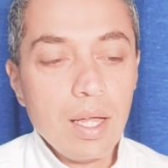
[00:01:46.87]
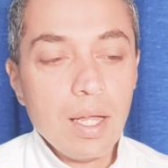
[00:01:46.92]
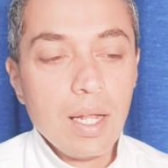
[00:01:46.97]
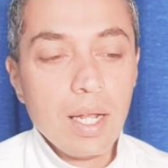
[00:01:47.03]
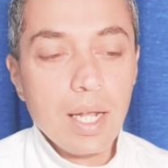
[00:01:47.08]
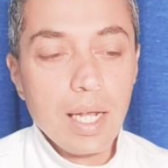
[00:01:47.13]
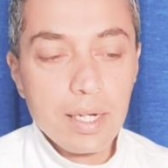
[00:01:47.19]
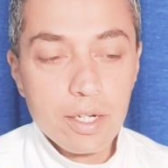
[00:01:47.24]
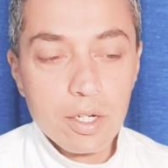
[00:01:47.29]

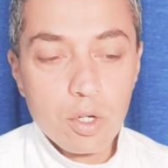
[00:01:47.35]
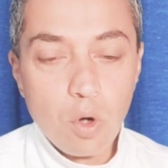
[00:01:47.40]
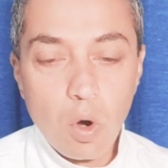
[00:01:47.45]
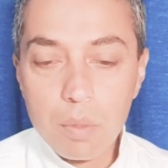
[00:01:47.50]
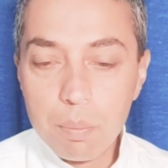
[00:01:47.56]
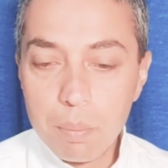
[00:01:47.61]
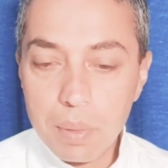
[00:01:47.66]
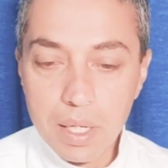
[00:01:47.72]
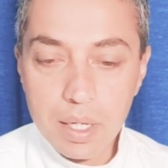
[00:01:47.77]
Let it not
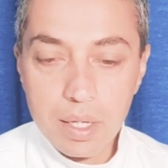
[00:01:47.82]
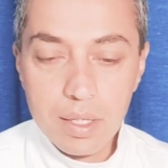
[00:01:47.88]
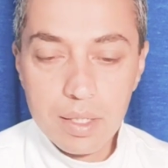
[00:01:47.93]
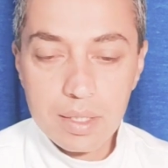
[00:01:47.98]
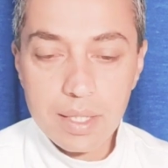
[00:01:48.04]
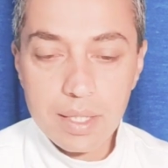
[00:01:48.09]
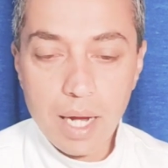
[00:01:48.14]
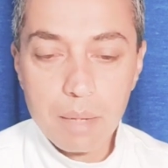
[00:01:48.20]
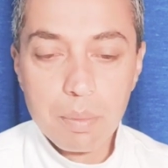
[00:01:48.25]
be
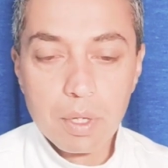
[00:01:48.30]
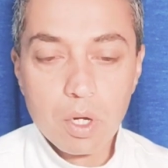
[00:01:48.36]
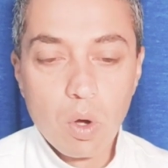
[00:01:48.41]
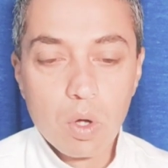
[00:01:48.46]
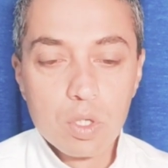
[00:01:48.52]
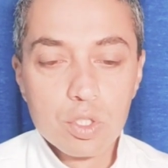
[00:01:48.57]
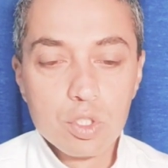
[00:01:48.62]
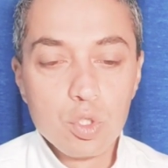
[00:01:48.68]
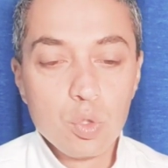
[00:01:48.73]
that
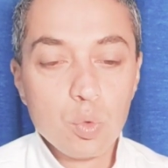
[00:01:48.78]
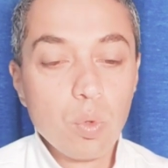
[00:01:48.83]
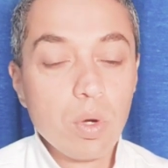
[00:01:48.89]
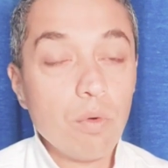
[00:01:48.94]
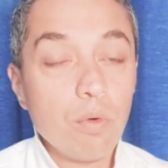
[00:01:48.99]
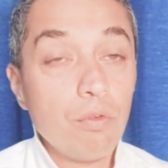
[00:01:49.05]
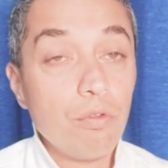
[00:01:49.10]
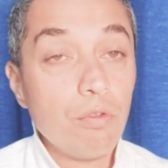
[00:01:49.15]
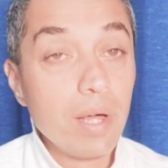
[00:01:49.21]
because you were
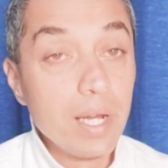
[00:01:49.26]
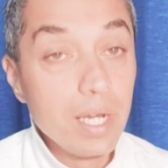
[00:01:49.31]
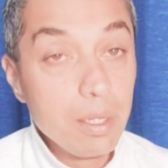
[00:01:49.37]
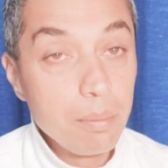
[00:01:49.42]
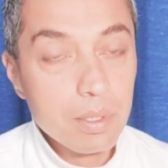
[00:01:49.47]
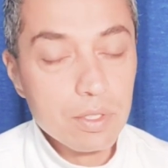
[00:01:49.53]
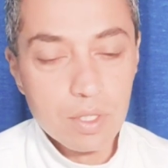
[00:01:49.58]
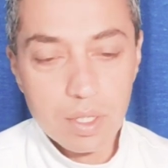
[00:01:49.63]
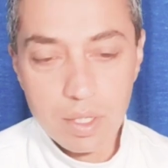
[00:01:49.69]
very
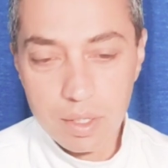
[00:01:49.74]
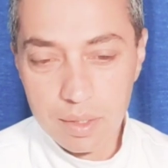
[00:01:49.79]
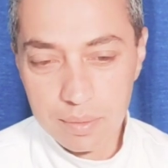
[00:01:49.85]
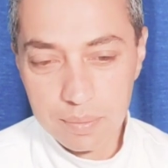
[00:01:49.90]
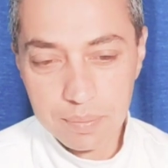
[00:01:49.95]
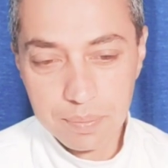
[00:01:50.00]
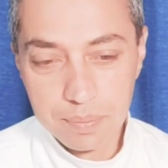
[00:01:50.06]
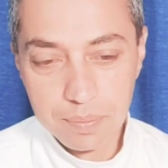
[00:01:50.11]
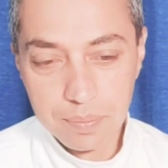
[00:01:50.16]
busy,
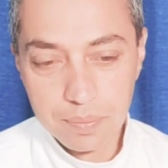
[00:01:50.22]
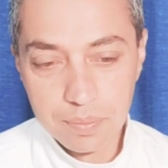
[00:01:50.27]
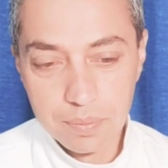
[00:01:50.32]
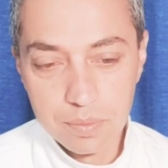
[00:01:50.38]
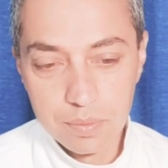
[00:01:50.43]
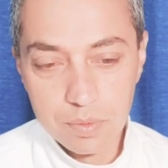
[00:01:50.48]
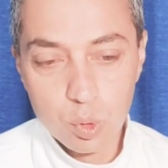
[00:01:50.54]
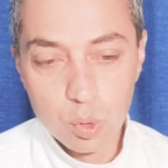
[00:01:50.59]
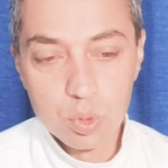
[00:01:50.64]

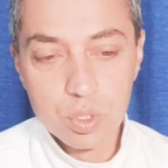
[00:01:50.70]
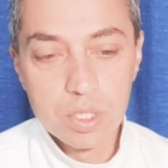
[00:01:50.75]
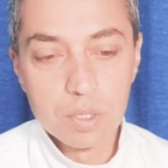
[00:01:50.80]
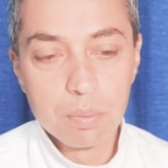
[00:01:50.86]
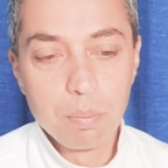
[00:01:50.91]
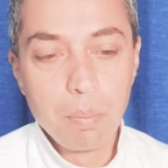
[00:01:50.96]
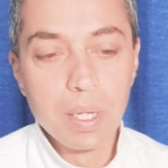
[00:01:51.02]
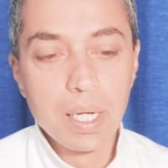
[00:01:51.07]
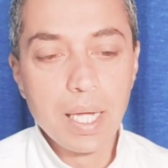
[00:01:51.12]
you just
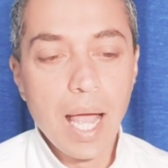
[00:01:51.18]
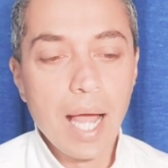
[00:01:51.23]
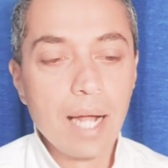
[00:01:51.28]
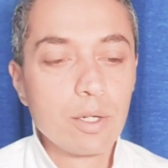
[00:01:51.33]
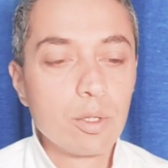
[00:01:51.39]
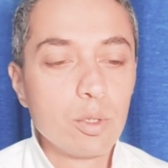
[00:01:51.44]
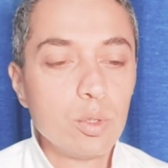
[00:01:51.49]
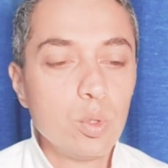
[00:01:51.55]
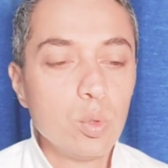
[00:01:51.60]
began
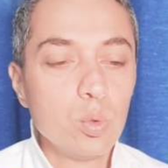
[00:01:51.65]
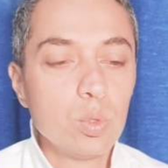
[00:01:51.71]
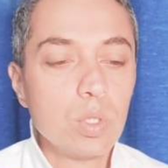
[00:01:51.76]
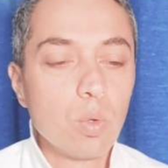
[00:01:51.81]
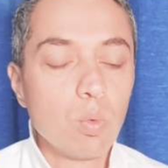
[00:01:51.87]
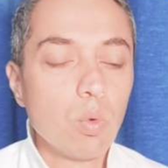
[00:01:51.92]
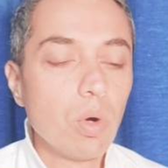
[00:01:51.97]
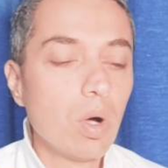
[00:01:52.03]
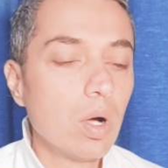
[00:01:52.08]
to do the
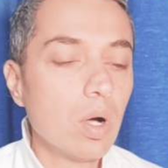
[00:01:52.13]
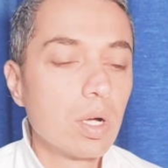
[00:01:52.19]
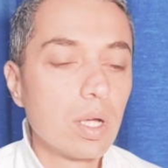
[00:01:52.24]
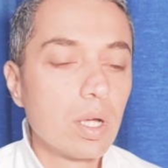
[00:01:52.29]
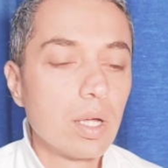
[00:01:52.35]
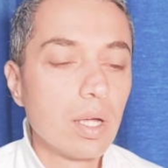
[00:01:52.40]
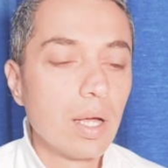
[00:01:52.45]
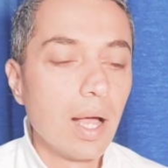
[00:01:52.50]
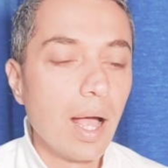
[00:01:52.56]
work
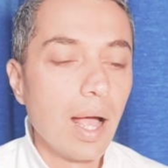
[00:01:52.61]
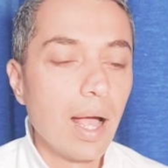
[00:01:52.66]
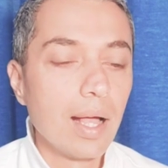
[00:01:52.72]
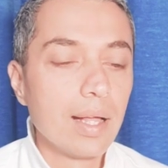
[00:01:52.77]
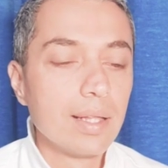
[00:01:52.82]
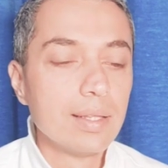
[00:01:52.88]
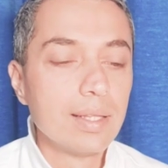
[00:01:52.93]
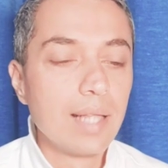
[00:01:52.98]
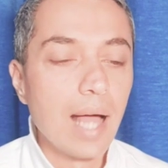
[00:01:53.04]

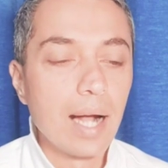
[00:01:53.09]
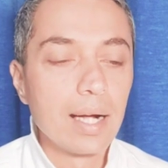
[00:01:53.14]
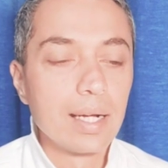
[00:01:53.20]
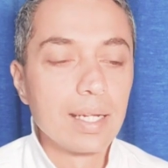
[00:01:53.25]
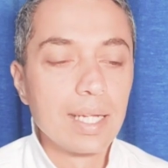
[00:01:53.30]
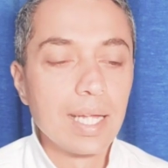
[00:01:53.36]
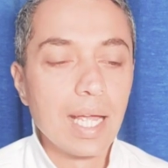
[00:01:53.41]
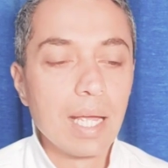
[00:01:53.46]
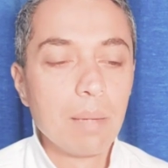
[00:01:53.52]
that
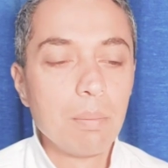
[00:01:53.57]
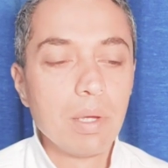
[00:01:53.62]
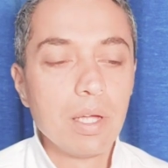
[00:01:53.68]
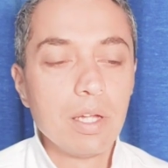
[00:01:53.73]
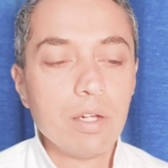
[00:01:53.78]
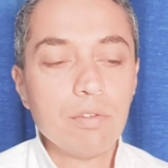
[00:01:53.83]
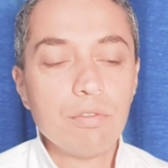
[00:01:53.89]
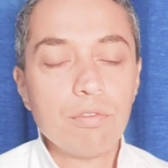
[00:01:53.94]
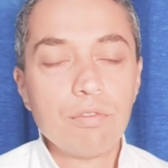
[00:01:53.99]
came
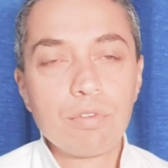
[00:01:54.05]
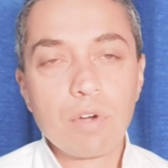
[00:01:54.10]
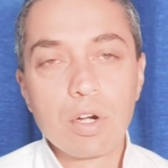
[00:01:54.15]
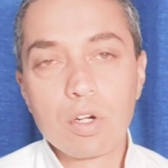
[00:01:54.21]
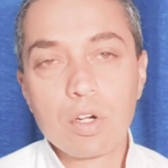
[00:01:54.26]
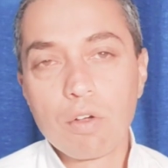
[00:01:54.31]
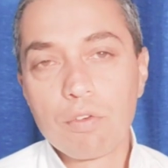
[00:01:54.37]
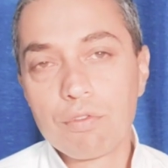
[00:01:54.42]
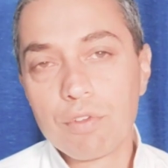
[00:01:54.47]
in front
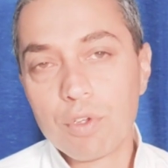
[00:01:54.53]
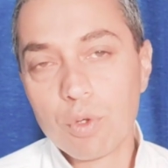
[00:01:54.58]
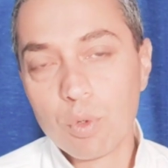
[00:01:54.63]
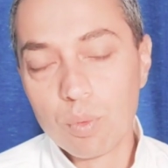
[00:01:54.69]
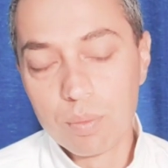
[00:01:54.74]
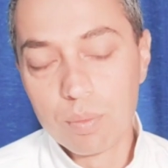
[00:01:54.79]
of you.